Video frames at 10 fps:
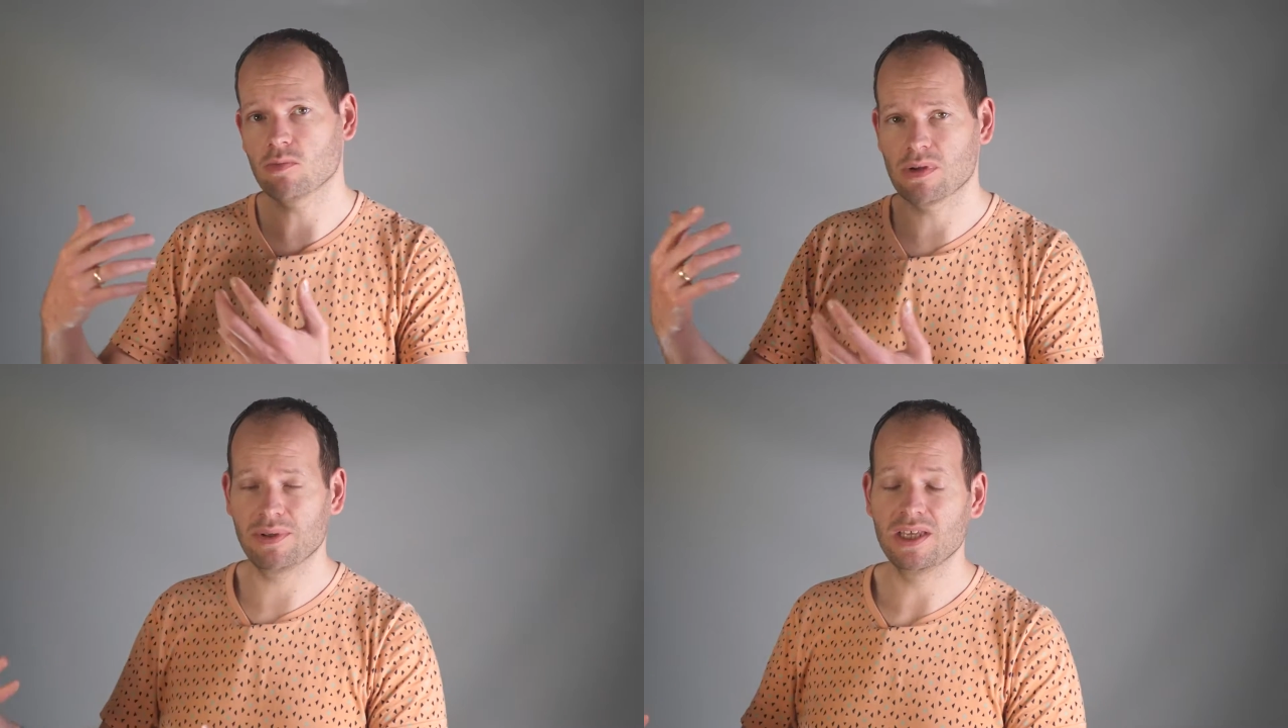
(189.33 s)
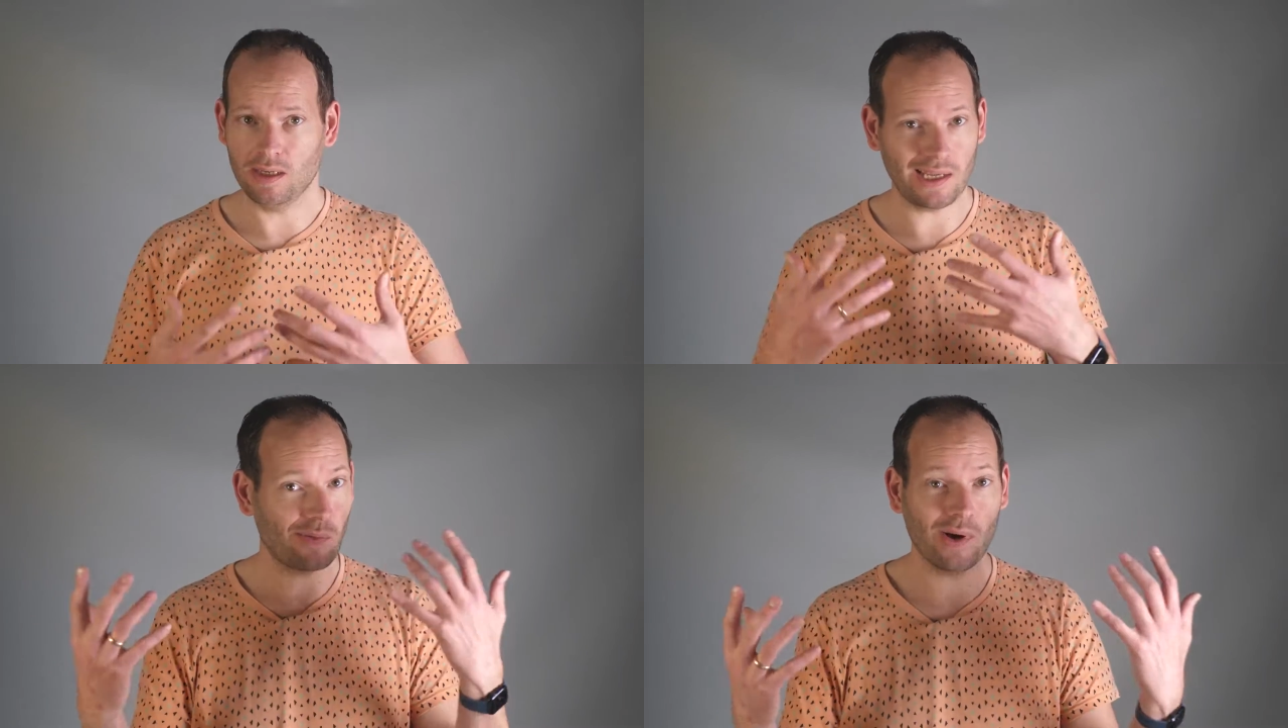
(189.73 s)
or maybe
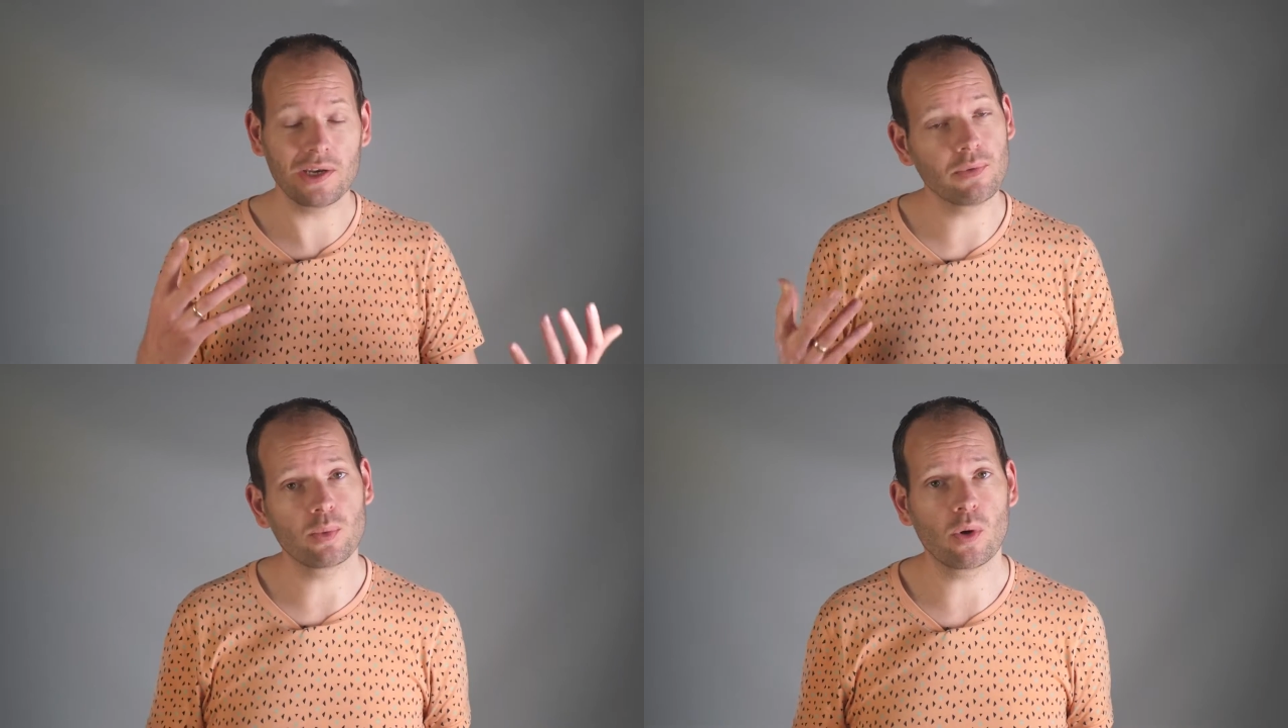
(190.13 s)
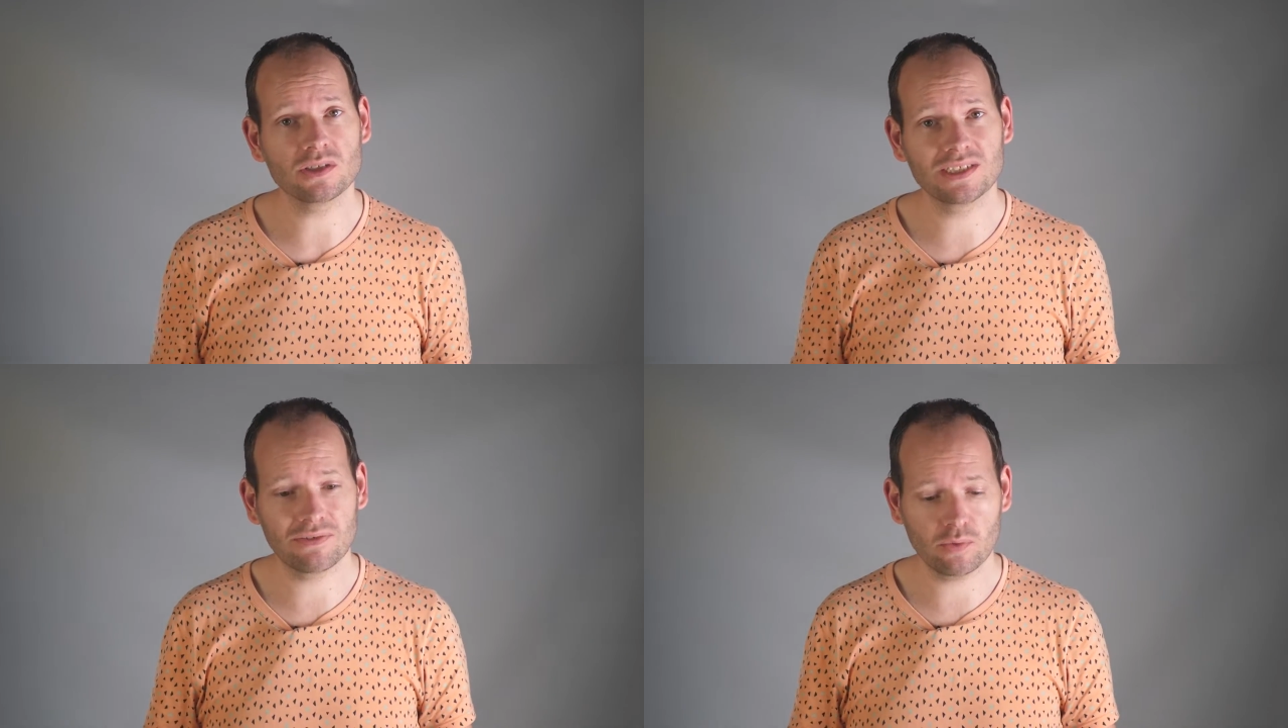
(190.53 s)
uh, like what kind of
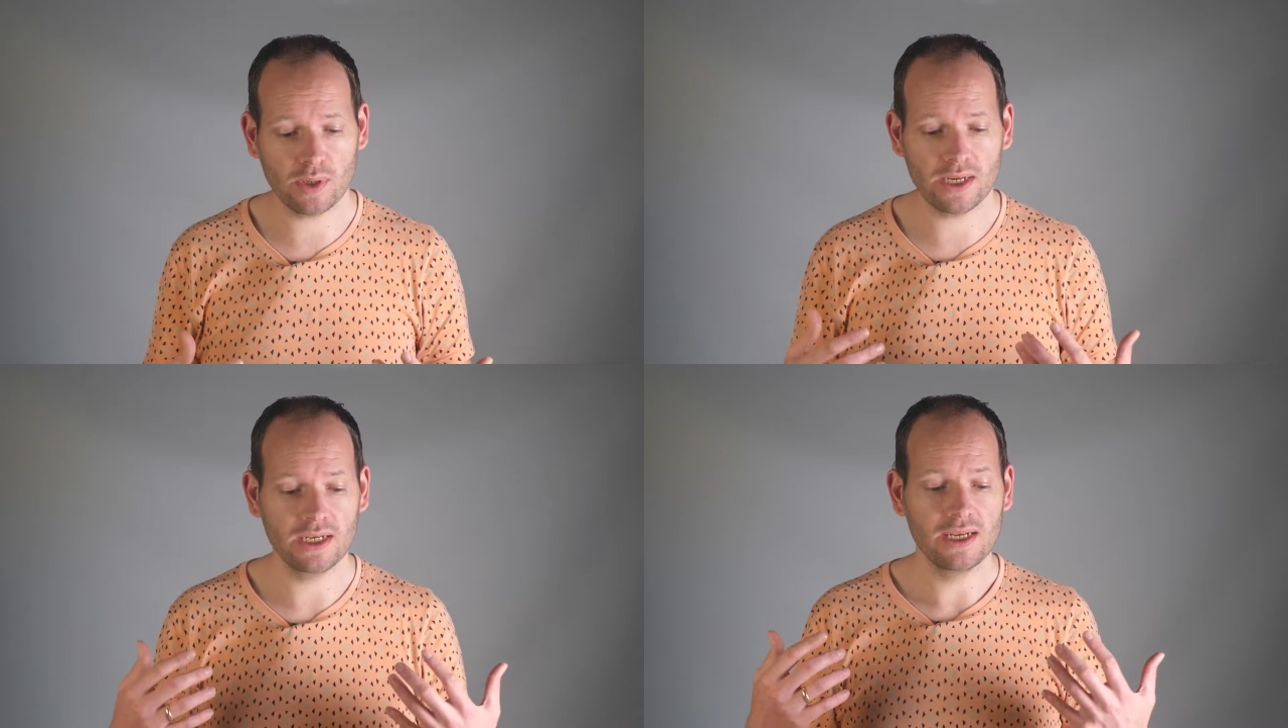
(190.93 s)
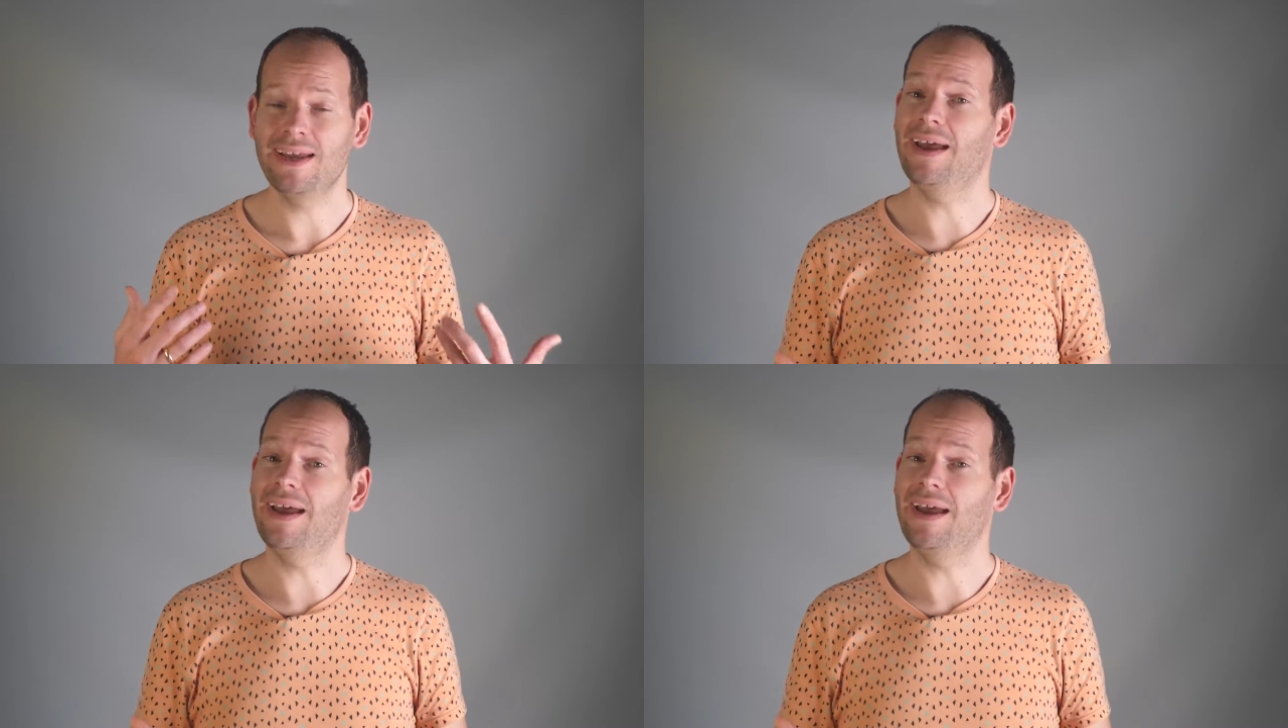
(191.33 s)
rewards to give away,